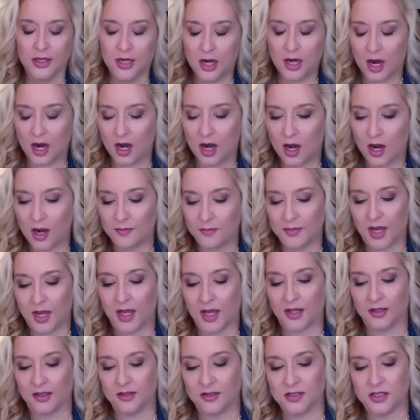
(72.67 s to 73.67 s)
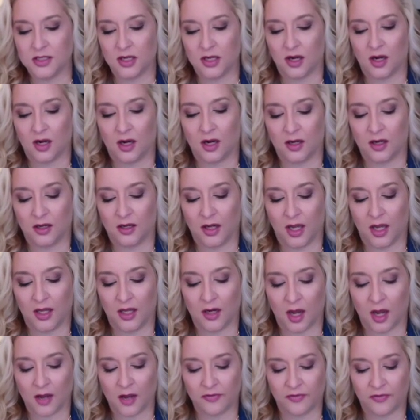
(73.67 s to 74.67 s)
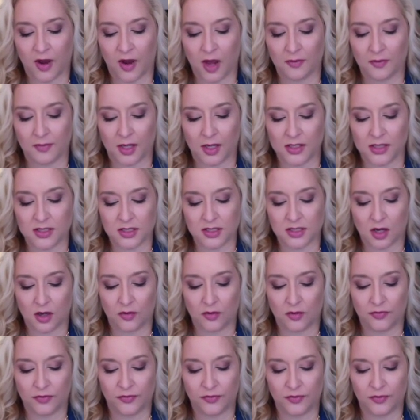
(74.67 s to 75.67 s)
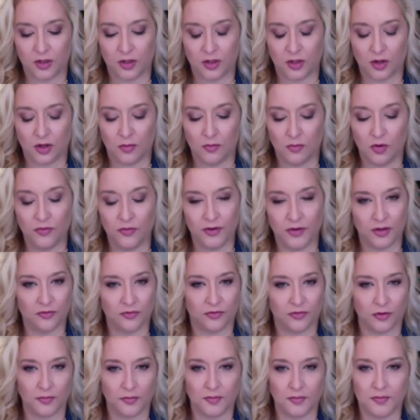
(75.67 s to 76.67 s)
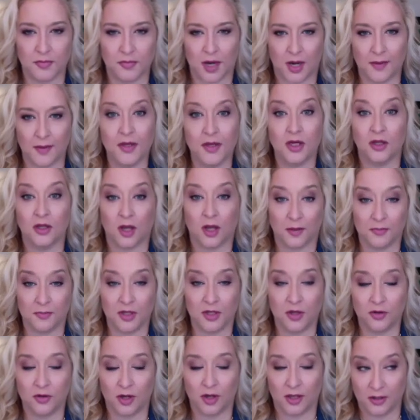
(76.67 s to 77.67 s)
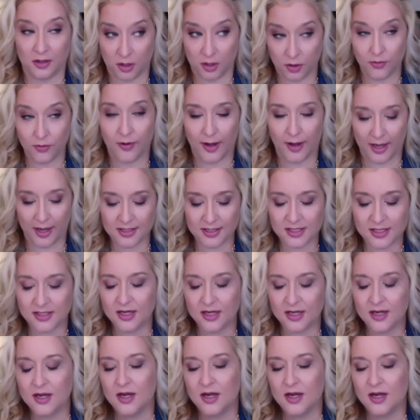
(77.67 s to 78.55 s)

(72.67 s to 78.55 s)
Mm. Um, and uh, and I found myself, you know, moving from I'm in I'm the, in the U.S.